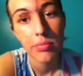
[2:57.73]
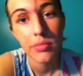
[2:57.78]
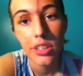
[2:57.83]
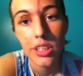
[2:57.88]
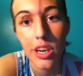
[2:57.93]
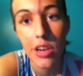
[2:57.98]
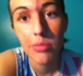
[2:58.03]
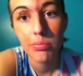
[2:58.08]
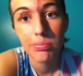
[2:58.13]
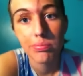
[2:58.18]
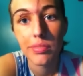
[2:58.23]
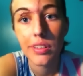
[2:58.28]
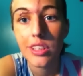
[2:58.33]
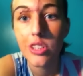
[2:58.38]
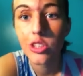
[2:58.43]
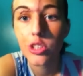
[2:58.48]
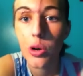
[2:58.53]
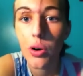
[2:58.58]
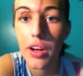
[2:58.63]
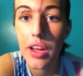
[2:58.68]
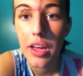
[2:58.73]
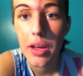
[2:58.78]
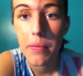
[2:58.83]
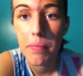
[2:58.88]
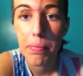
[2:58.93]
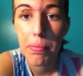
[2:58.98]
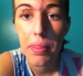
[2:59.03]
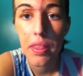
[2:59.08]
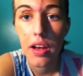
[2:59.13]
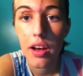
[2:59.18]
you know, enjoy it.
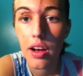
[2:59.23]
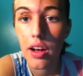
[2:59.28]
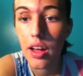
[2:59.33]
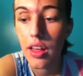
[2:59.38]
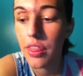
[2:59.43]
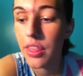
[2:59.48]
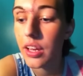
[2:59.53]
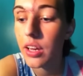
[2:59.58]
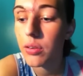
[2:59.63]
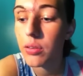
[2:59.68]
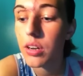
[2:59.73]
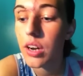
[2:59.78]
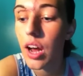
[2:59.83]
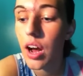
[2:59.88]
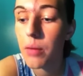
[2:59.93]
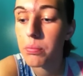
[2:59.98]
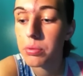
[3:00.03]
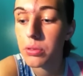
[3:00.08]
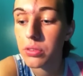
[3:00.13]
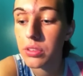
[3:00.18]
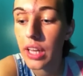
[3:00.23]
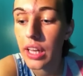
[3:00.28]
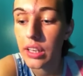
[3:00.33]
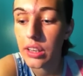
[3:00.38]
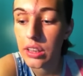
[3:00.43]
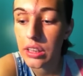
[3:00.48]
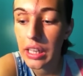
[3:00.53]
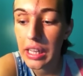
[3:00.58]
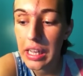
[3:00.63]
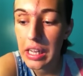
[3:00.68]
Uh, I think I'm going to upload
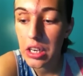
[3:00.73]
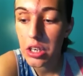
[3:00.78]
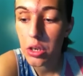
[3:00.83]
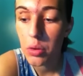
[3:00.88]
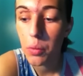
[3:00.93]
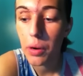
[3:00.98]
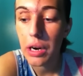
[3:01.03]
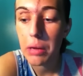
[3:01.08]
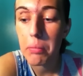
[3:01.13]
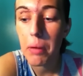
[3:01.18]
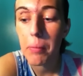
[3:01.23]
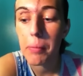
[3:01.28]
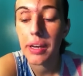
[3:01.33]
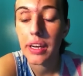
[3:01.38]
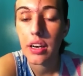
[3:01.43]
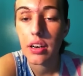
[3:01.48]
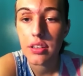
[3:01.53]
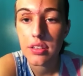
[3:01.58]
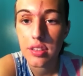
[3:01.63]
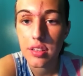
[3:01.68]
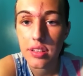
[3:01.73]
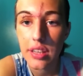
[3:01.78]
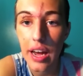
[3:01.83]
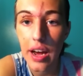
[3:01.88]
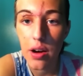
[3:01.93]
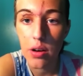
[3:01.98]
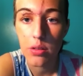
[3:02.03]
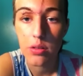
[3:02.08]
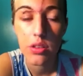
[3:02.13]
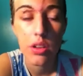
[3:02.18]
that later when I'm at my cousin's
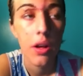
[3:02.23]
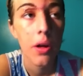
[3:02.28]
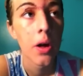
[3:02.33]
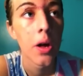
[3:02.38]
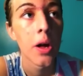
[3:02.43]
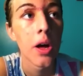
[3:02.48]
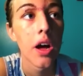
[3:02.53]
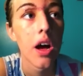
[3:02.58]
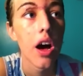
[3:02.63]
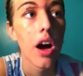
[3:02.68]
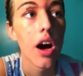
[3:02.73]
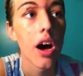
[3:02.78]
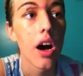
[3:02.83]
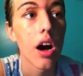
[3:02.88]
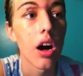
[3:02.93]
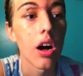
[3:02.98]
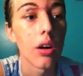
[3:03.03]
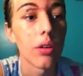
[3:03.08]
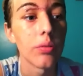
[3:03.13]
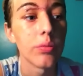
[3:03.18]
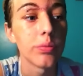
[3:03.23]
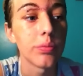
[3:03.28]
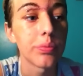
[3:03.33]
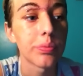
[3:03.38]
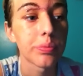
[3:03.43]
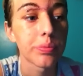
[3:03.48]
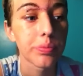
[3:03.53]
house. Um,